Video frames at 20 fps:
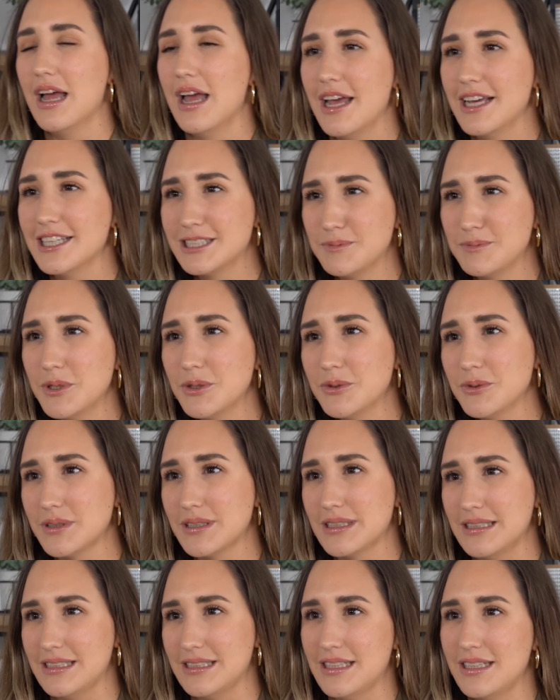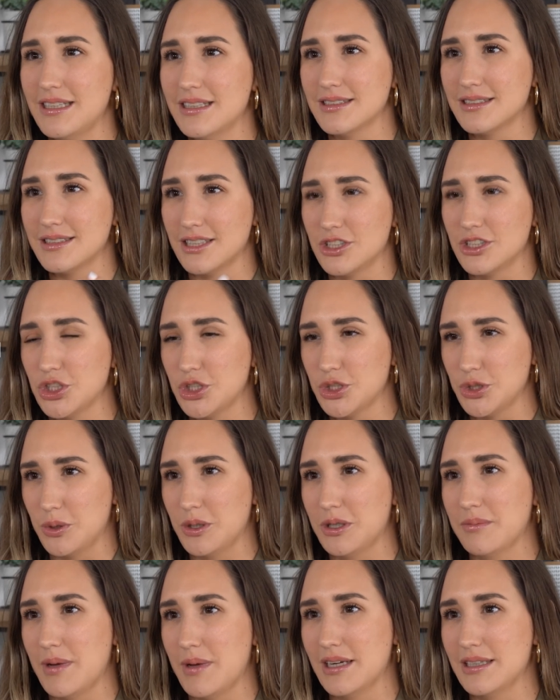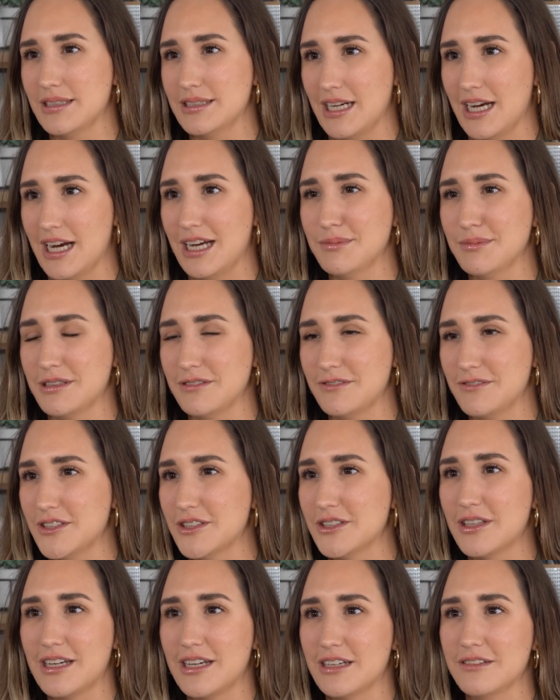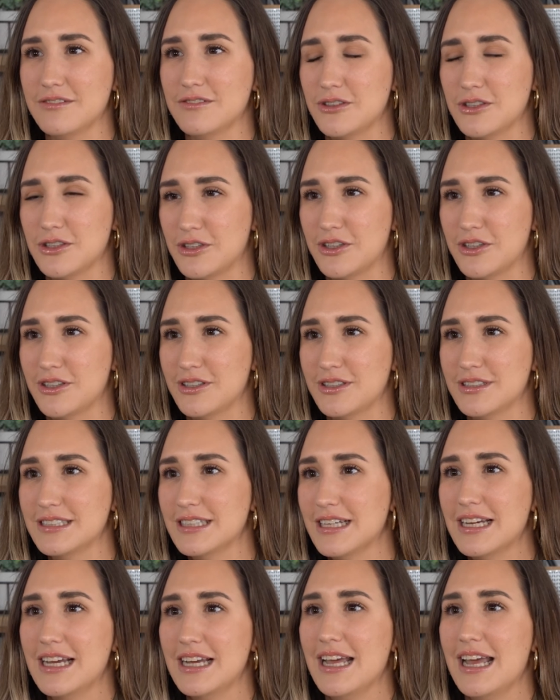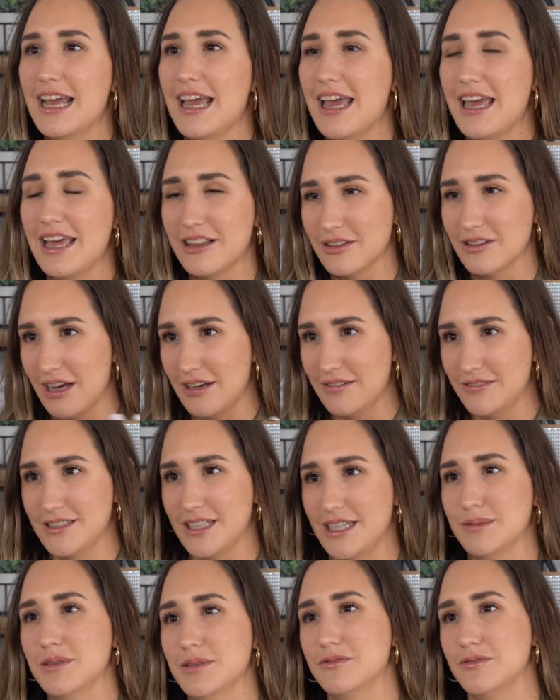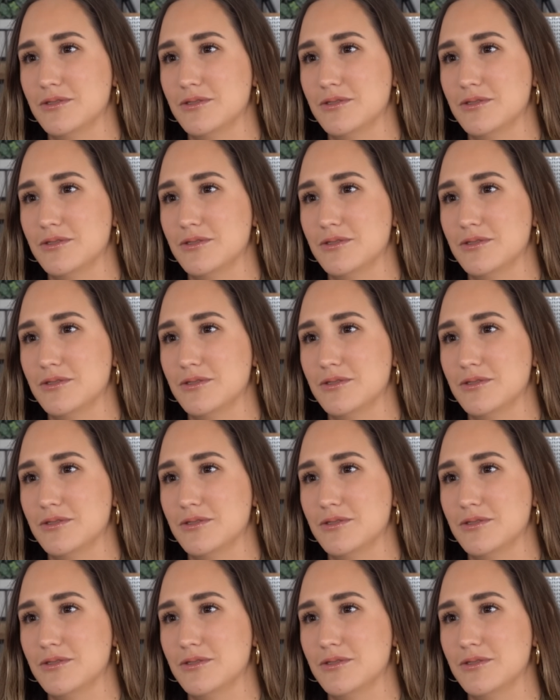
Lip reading: It's been really neat in such a short amount of time. I feel like I've learned a lifetime of